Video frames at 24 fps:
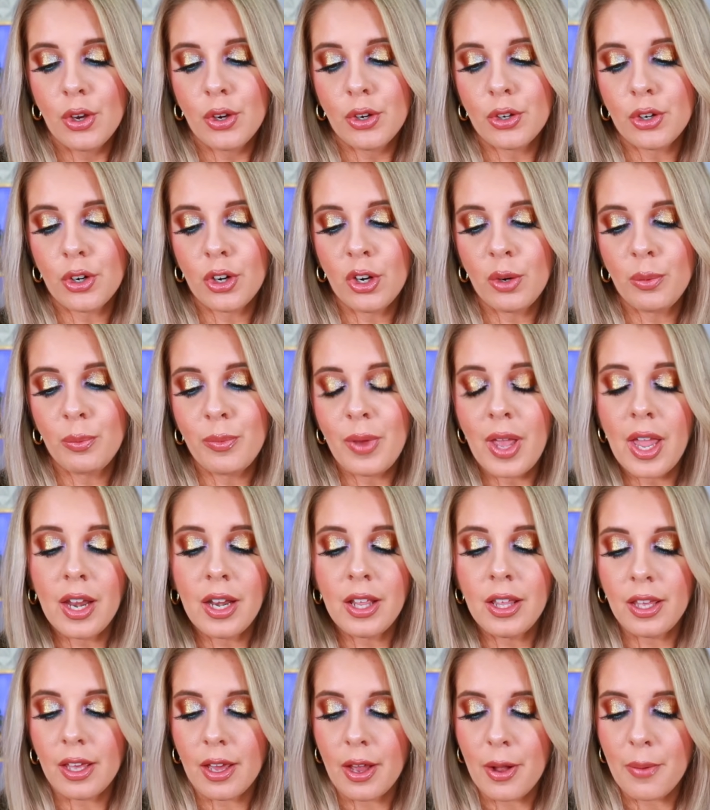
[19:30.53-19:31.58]

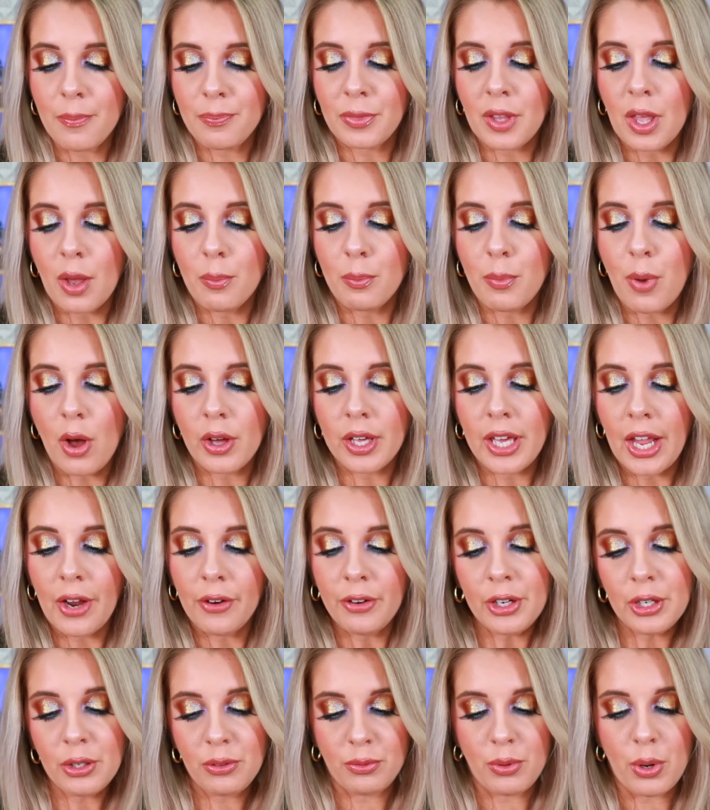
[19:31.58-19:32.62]
germanium,
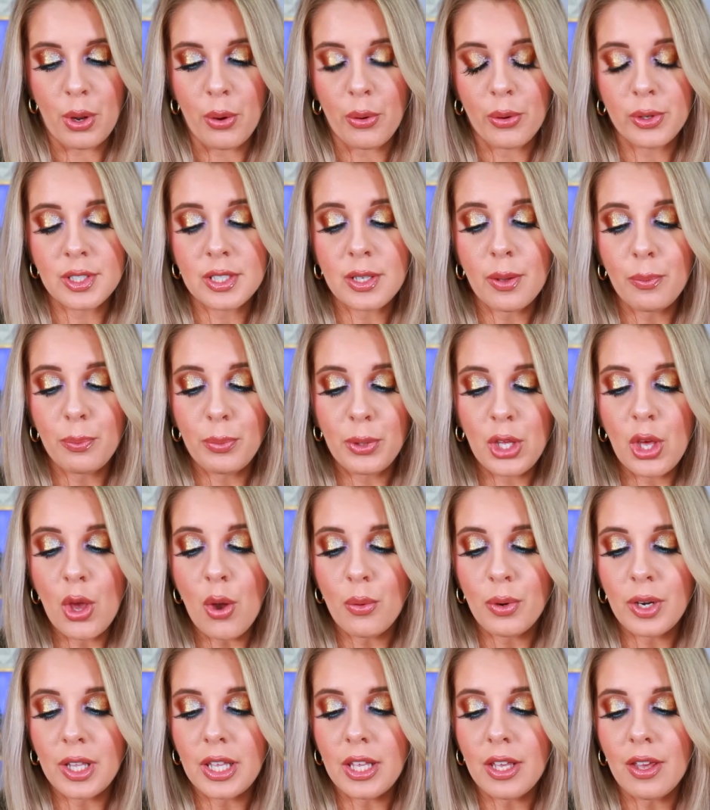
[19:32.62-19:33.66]
Bulgarian rose,
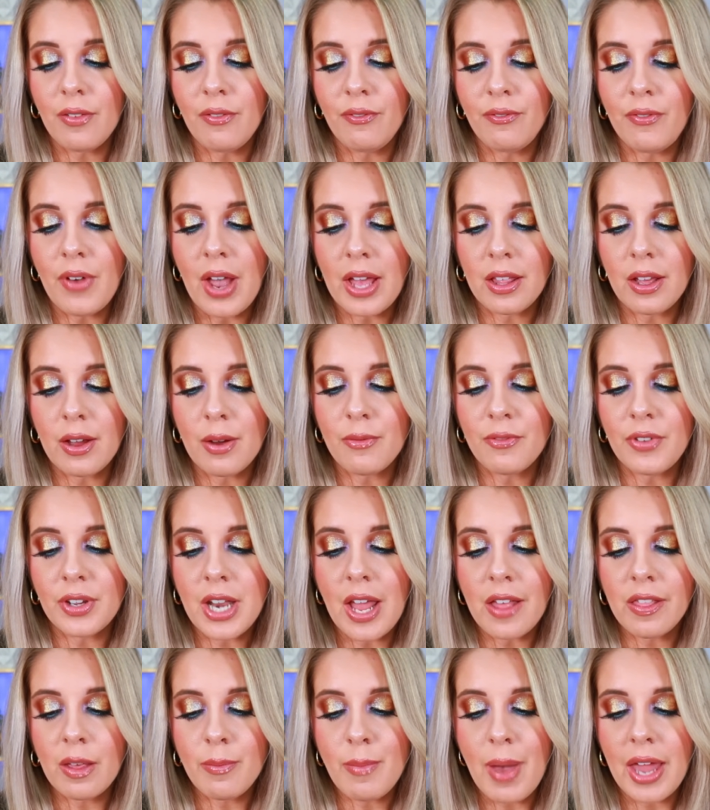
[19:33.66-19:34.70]
peony, um,
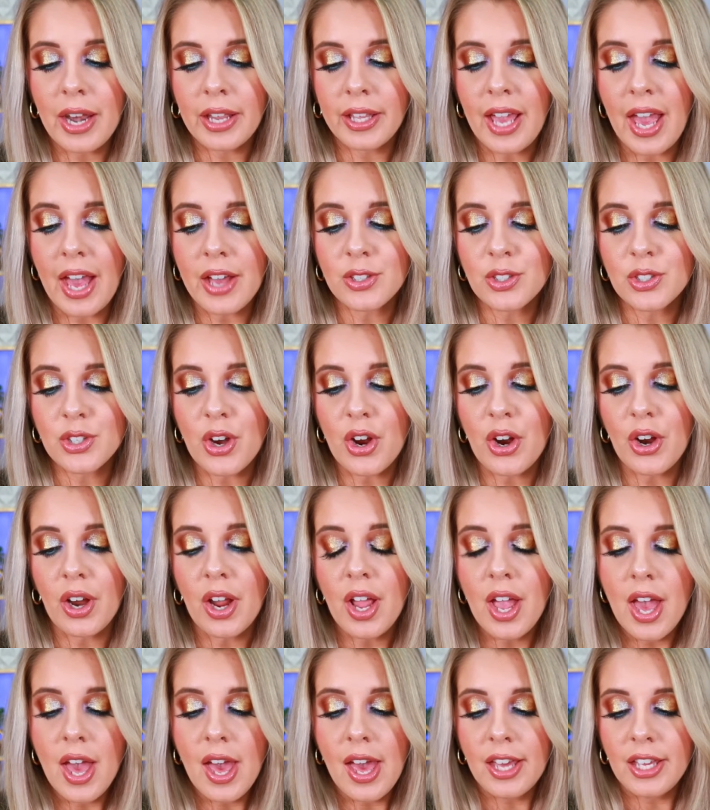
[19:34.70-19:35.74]
vanilla Madagascar,
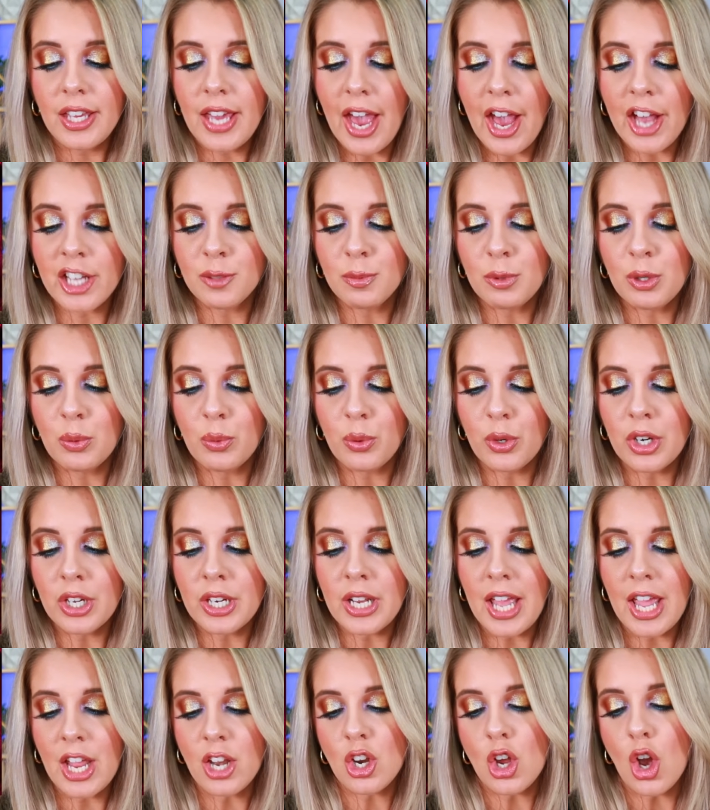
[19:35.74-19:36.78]
Cashmere wood
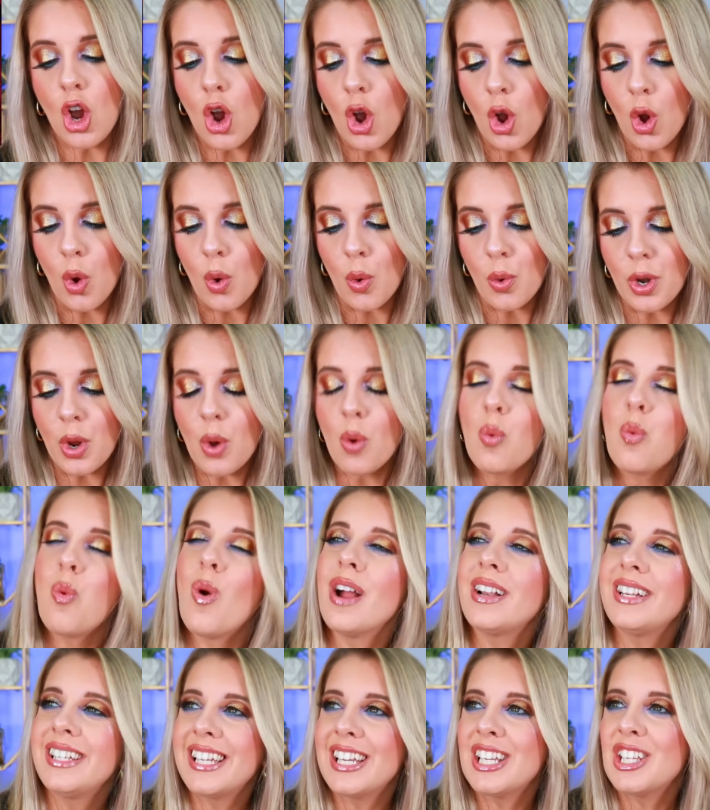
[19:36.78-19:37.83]
and ode.
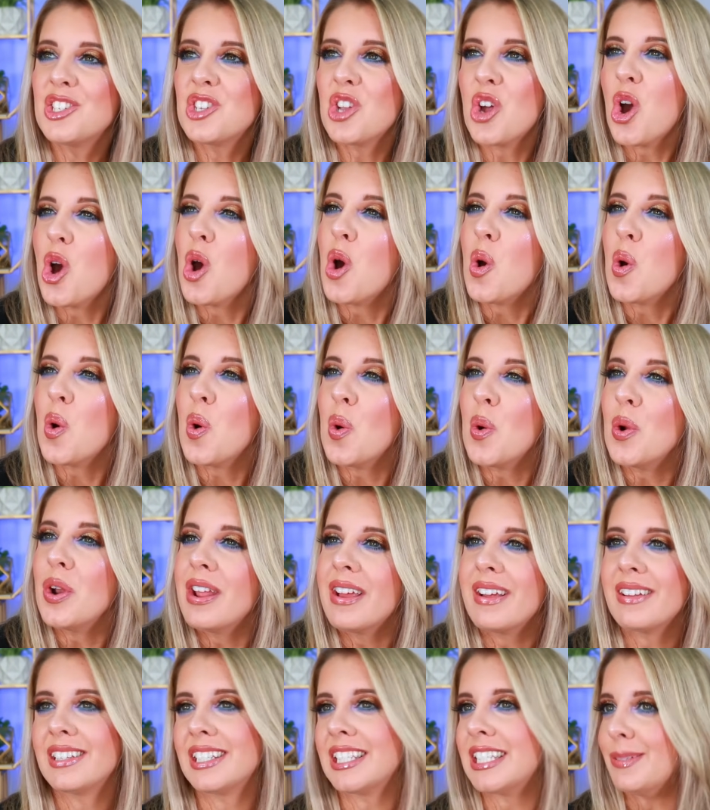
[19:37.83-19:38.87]
What does
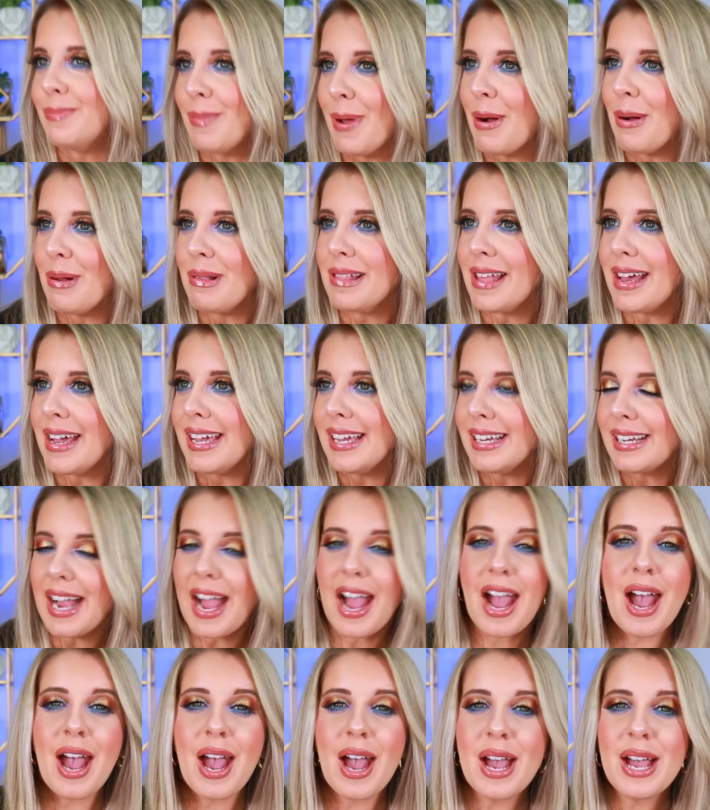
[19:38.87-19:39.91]
ode smell like?
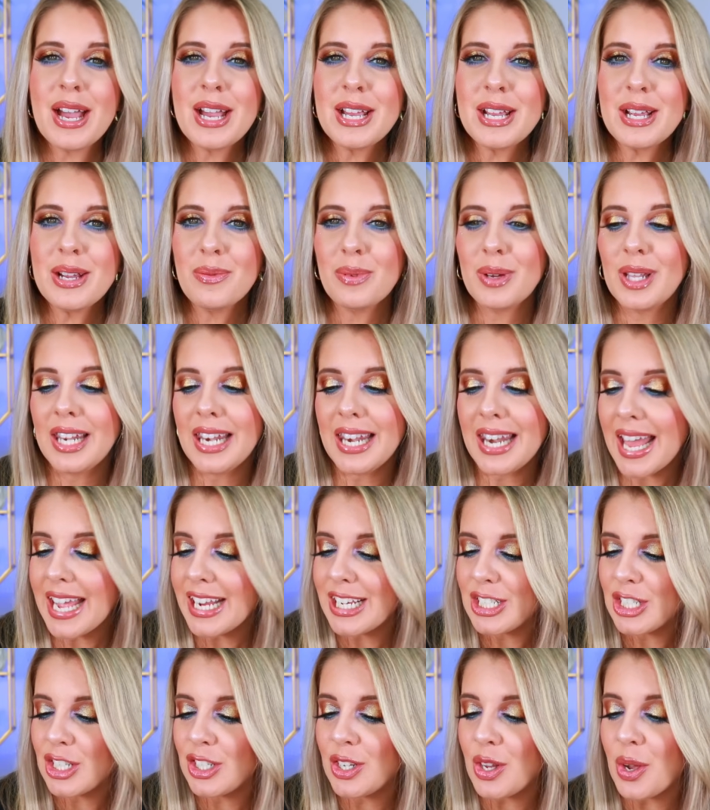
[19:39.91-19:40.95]
I would
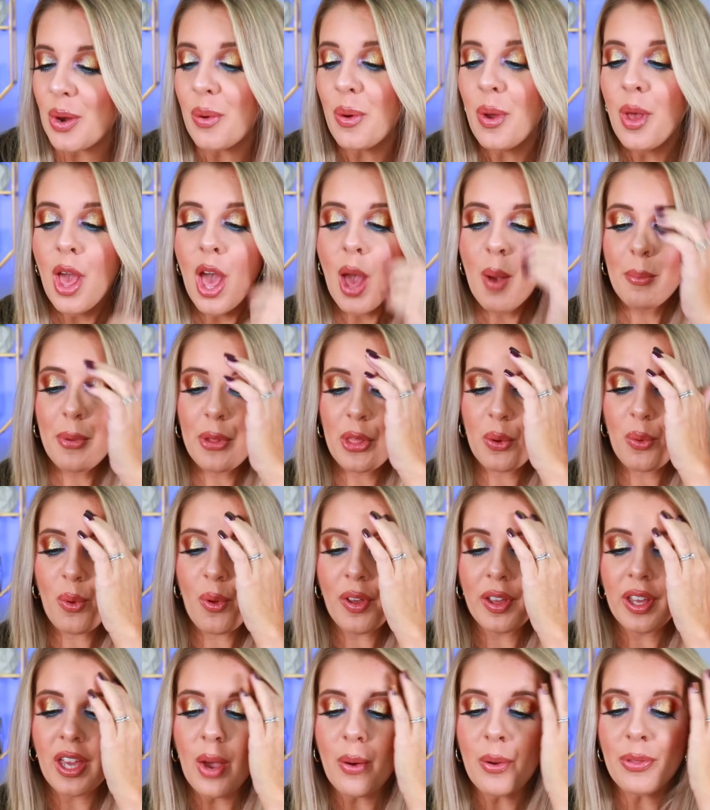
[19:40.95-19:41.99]
like to know. But they're
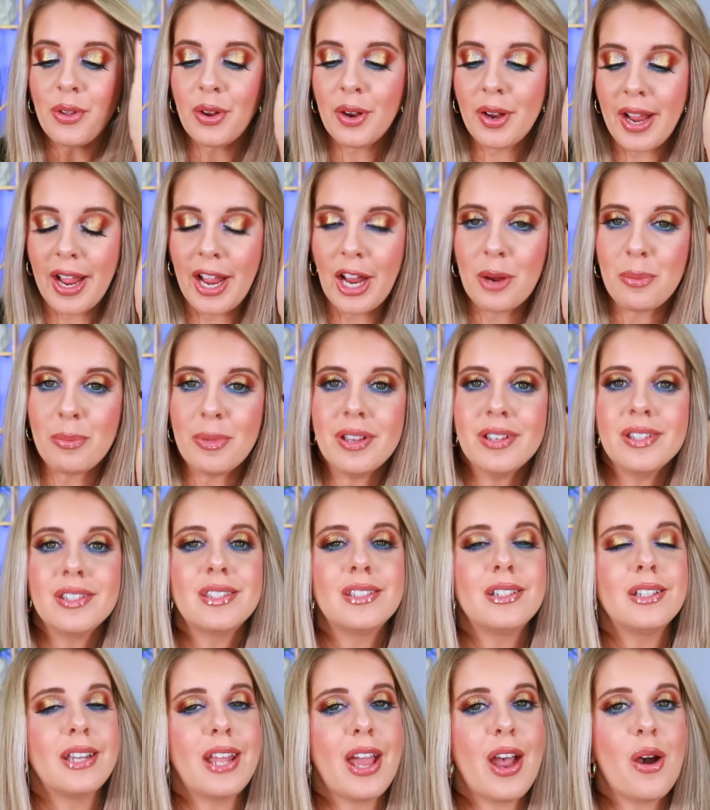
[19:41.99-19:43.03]
rolling out with their hair
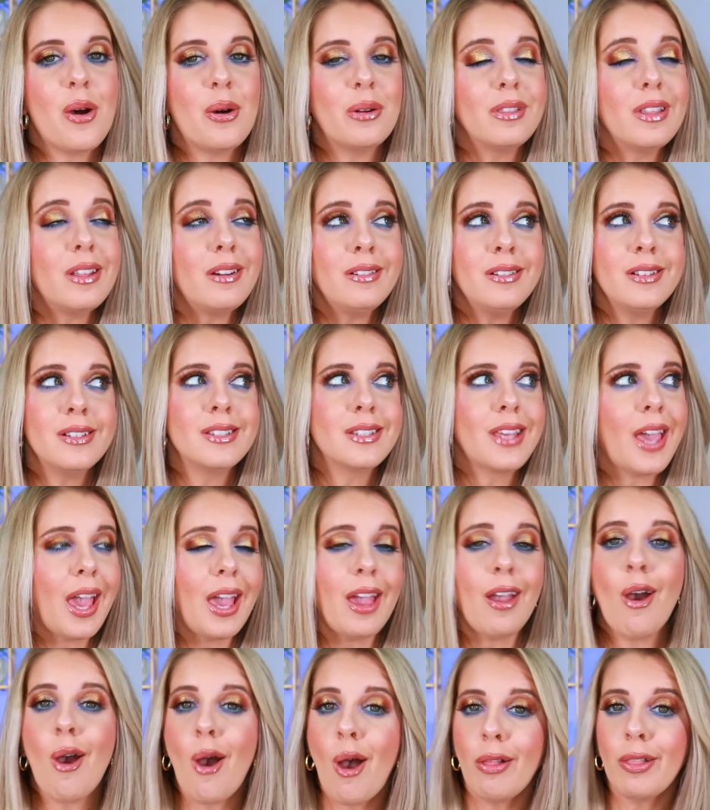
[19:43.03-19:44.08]
mist. Now, little does
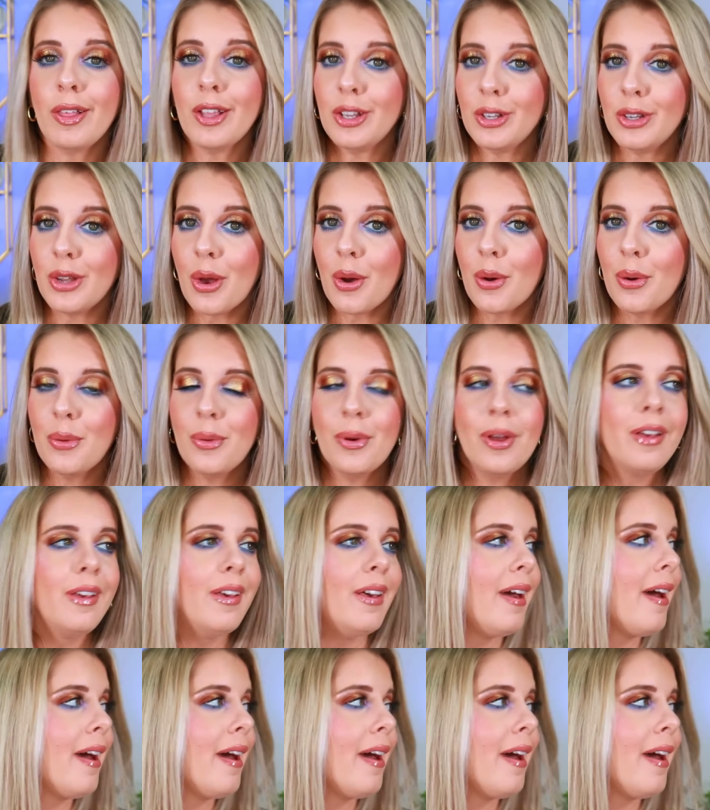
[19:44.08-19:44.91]
Kayali know,